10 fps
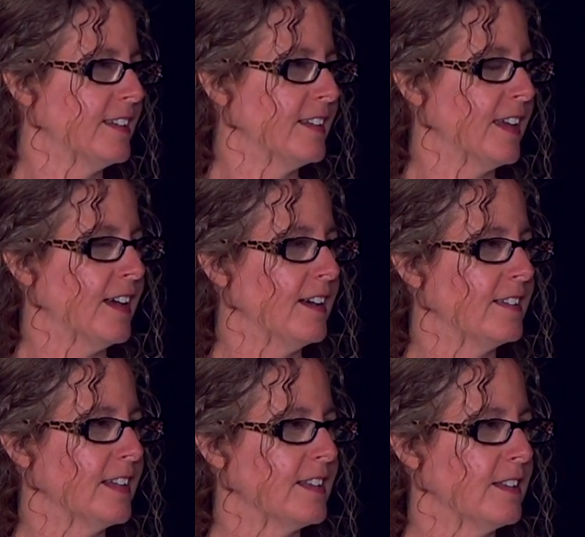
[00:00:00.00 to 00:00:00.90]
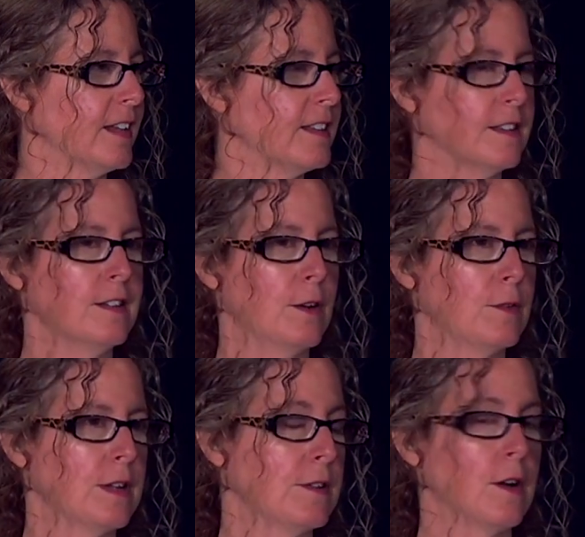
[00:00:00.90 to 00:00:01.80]
Yeah, like like you know,
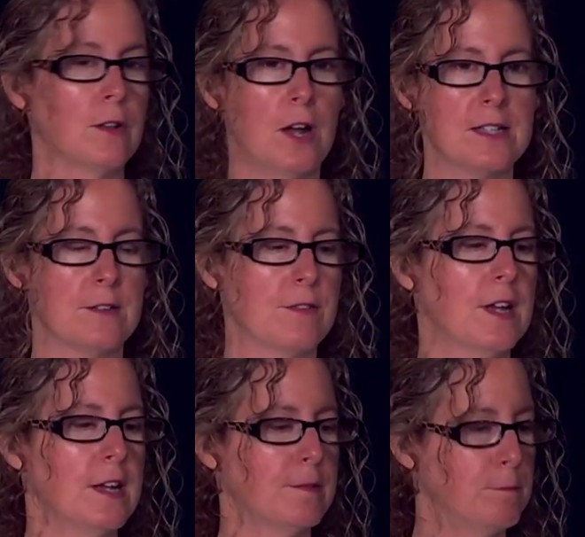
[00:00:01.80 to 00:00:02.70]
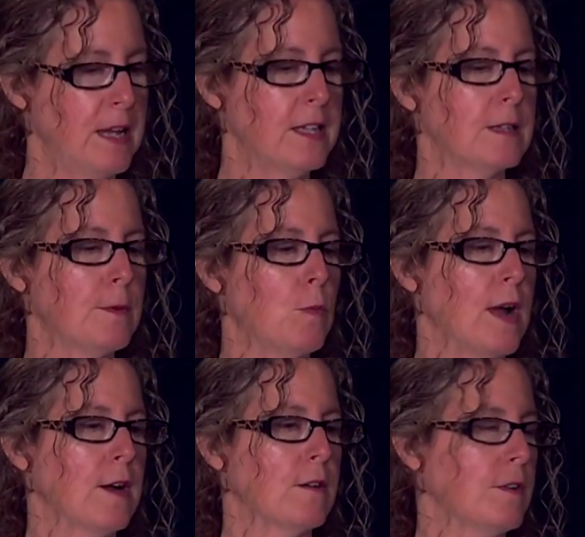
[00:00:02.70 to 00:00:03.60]
there, there, are lots of making them
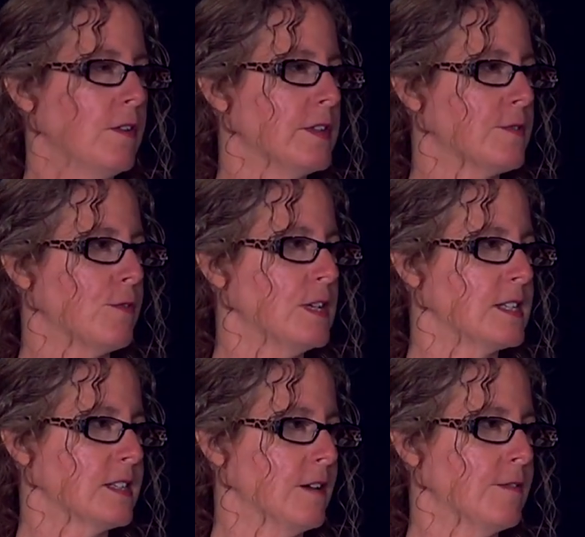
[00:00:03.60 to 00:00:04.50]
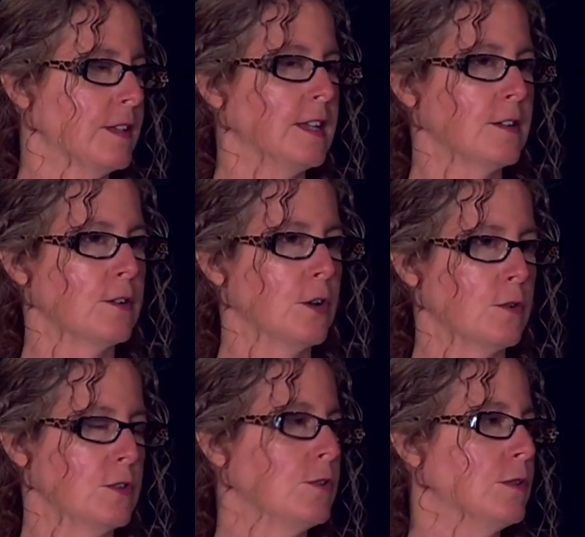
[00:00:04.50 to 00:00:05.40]
aware of all this free stuff that they could go
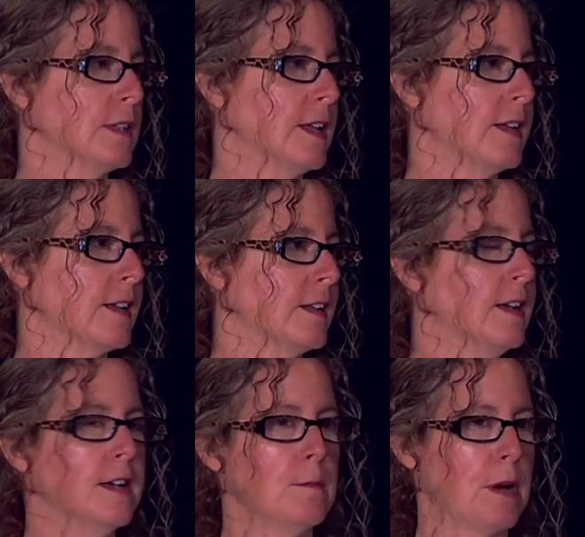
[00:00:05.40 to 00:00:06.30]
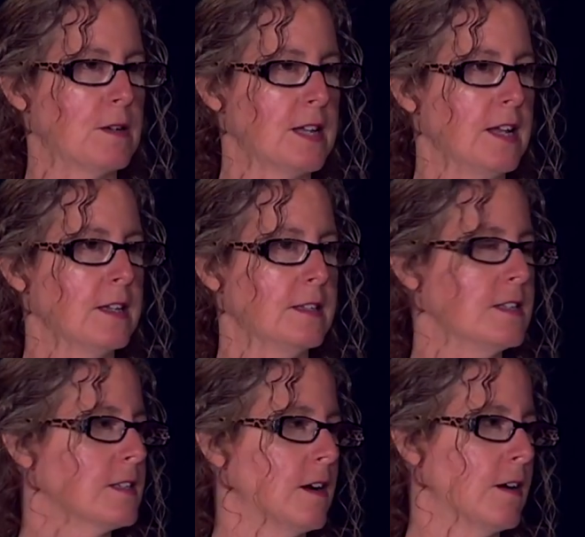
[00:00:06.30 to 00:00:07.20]
do, that they can mm -hmm. partake in
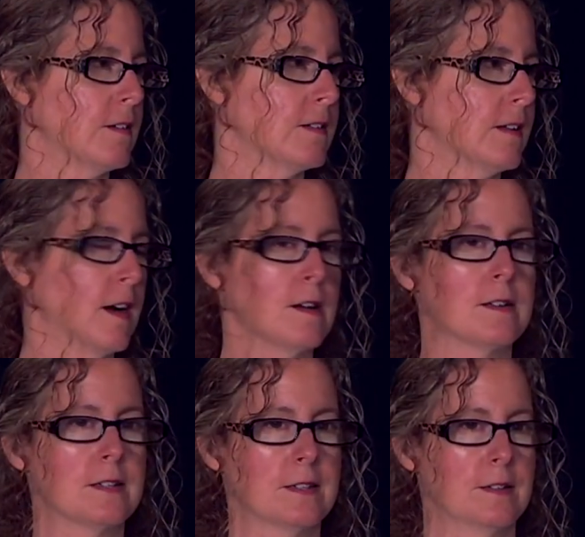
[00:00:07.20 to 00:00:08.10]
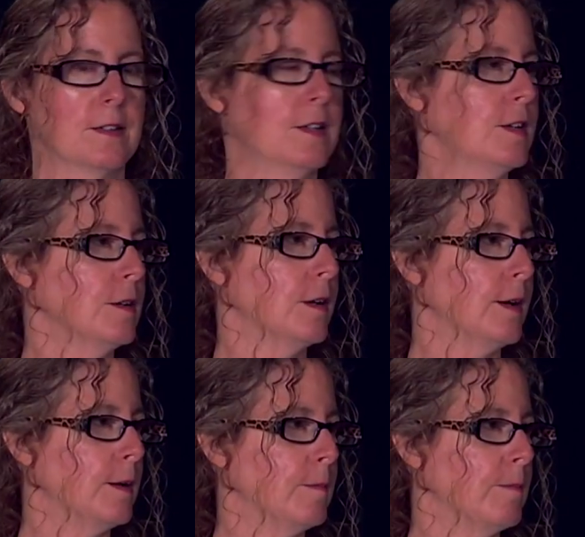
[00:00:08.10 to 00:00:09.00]
these art arts.
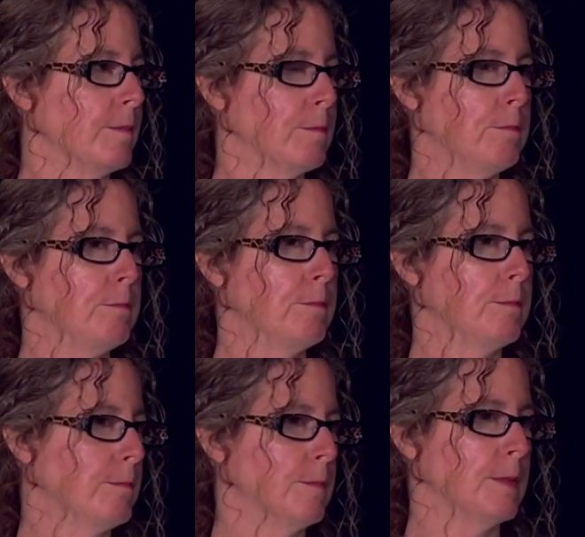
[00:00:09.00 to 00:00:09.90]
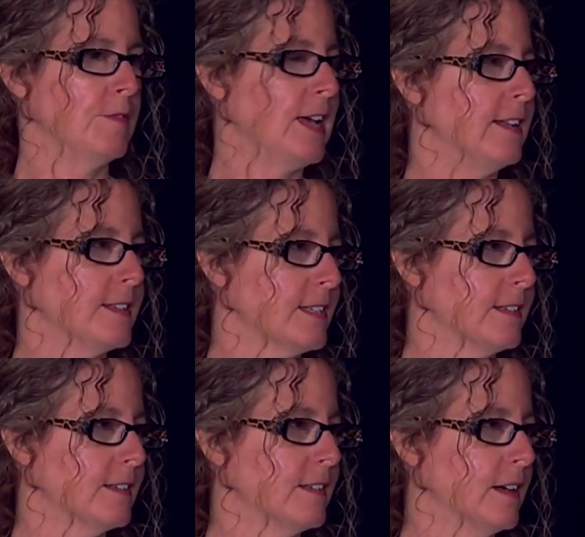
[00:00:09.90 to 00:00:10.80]
Um, right events
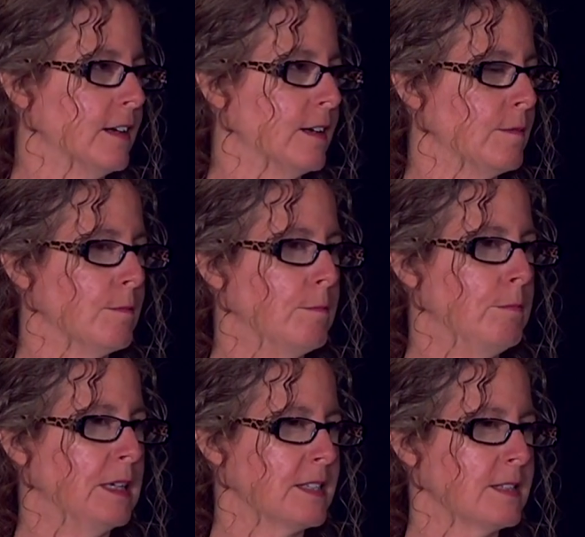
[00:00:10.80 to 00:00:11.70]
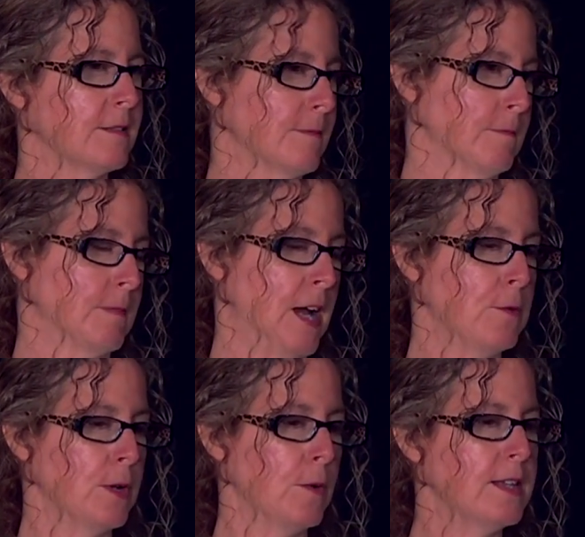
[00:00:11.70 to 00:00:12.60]
um, because I
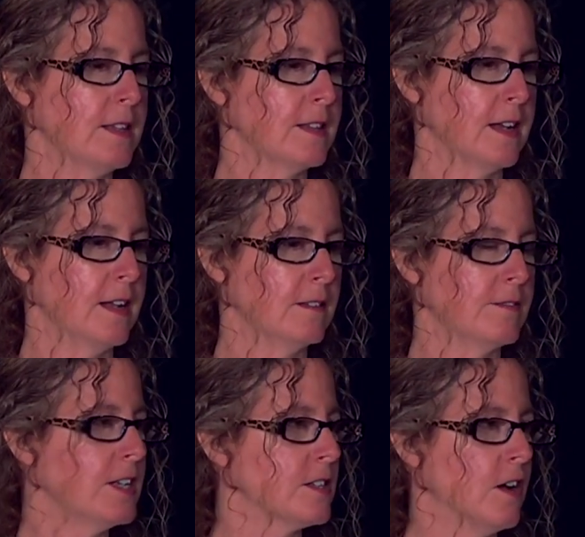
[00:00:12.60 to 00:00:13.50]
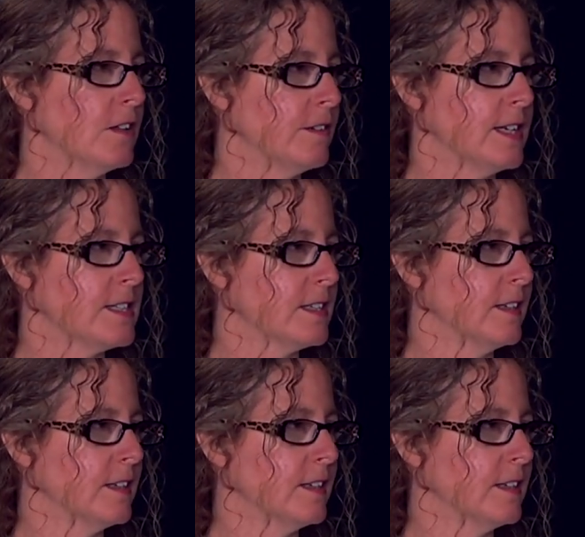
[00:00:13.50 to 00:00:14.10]
don't know. I think that elevates all of us.